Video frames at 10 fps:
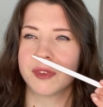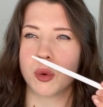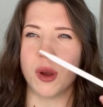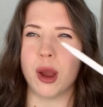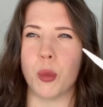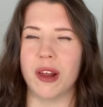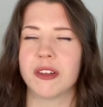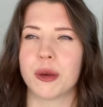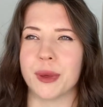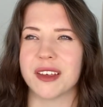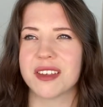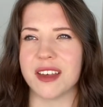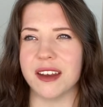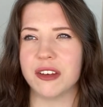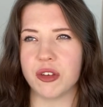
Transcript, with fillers: quite a welcoming scent